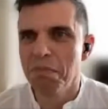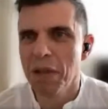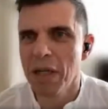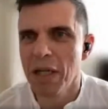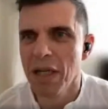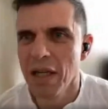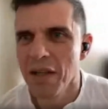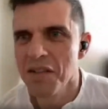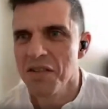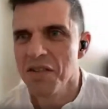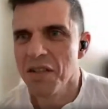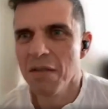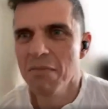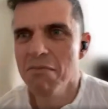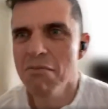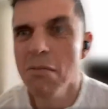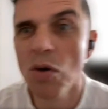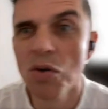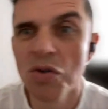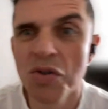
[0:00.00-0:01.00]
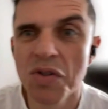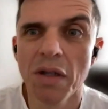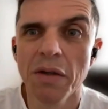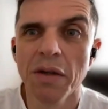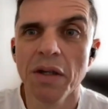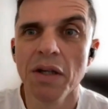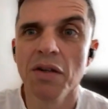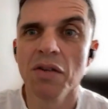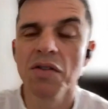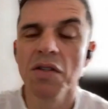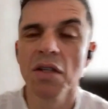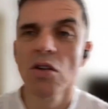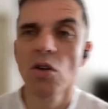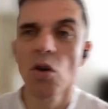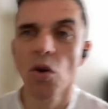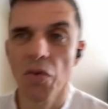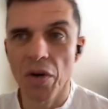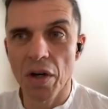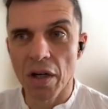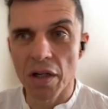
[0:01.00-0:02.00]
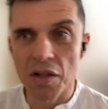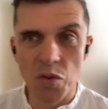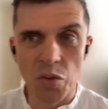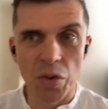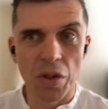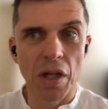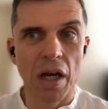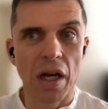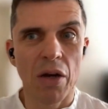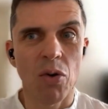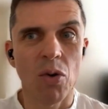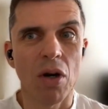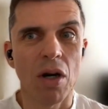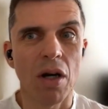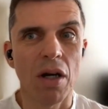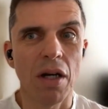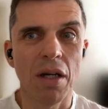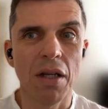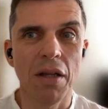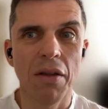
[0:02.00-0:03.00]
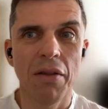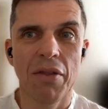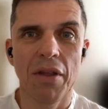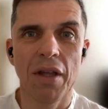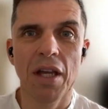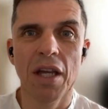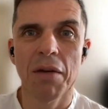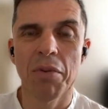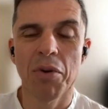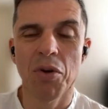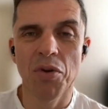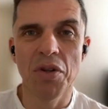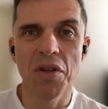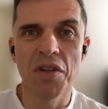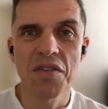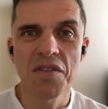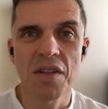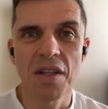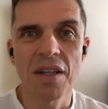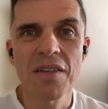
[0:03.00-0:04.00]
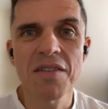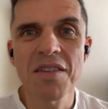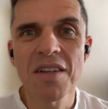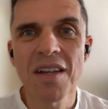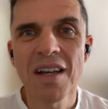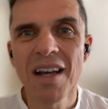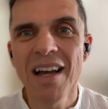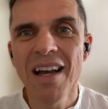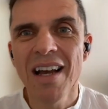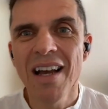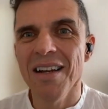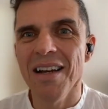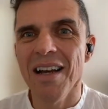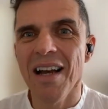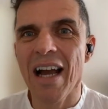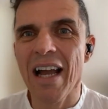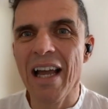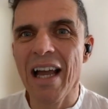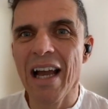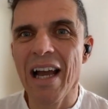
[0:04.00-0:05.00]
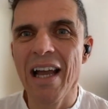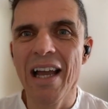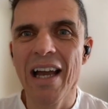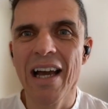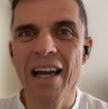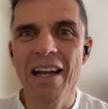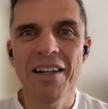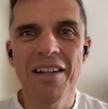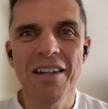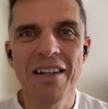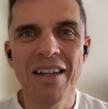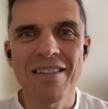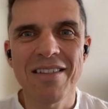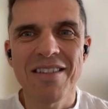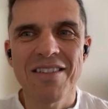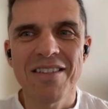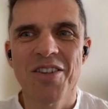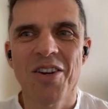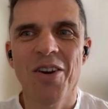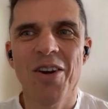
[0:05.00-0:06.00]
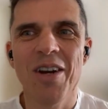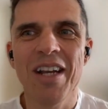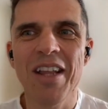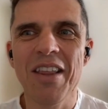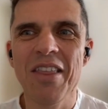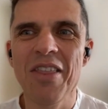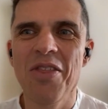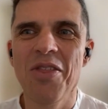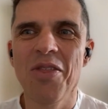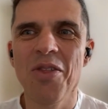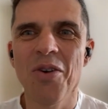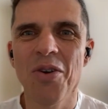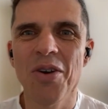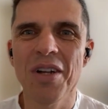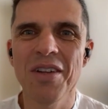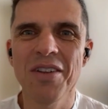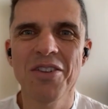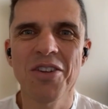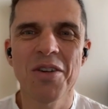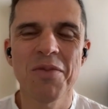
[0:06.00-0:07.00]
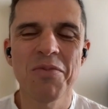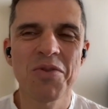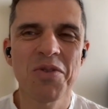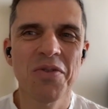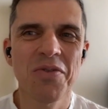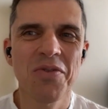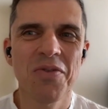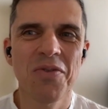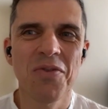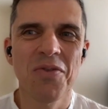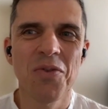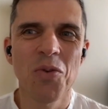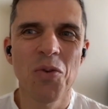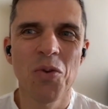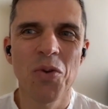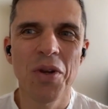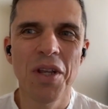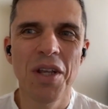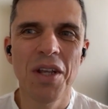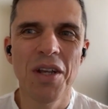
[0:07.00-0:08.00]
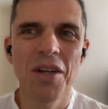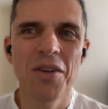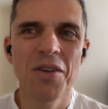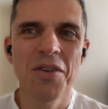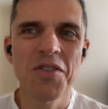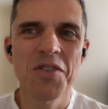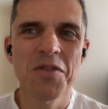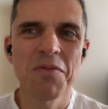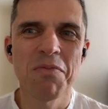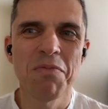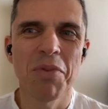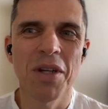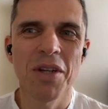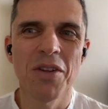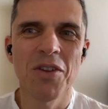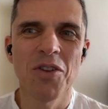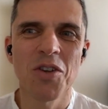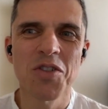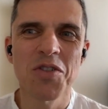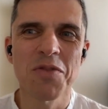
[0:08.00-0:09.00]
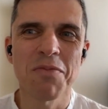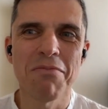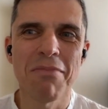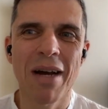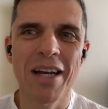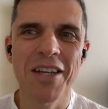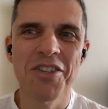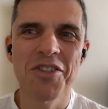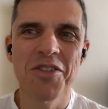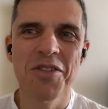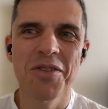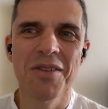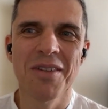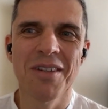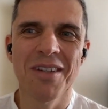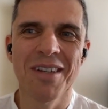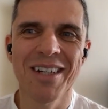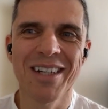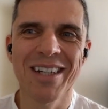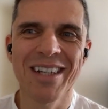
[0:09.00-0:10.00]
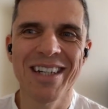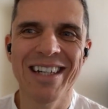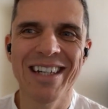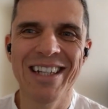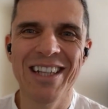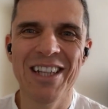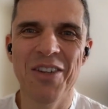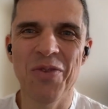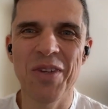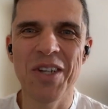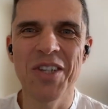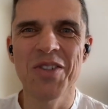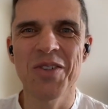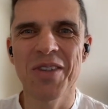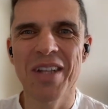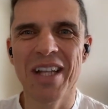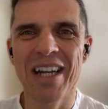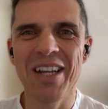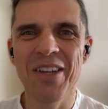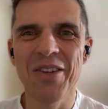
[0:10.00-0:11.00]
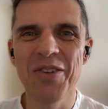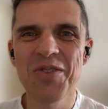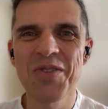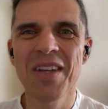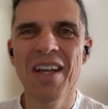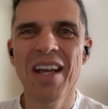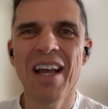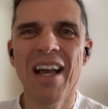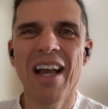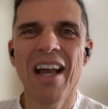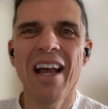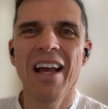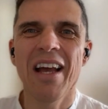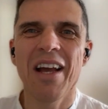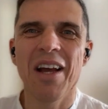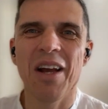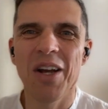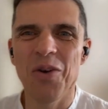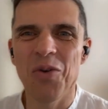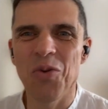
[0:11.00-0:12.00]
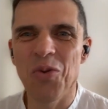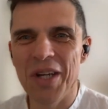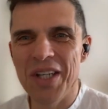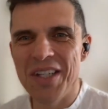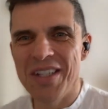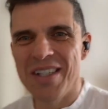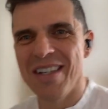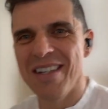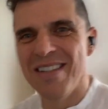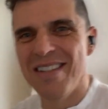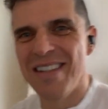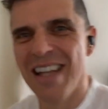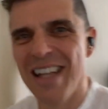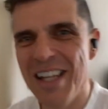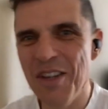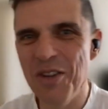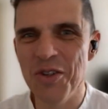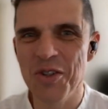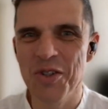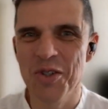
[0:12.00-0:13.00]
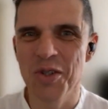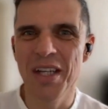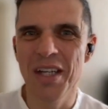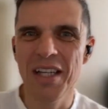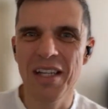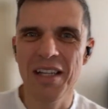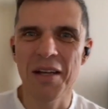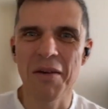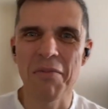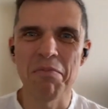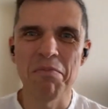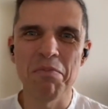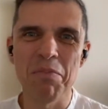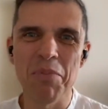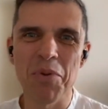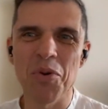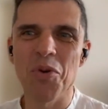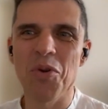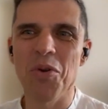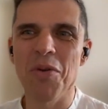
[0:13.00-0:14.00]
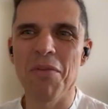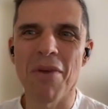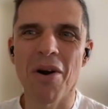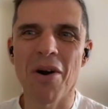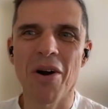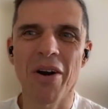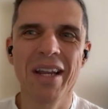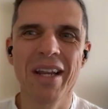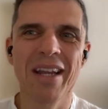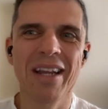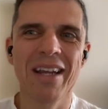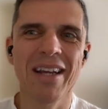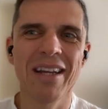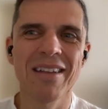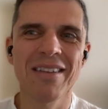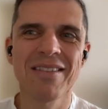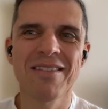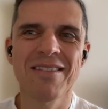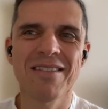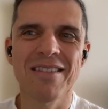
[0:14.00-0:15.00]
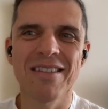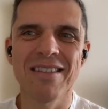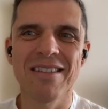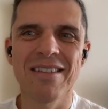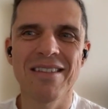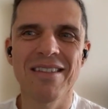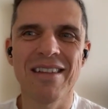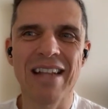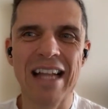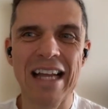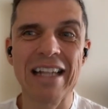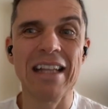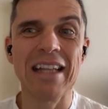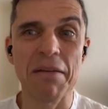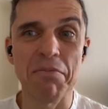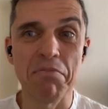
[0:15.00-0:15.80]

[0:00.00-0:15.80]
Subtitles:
against that, mostly because it correlates with how I think about these things. I hadn't necessarily thought in terms of 4 years, but it does match the reason that I use, which is that usually the bull markets, like the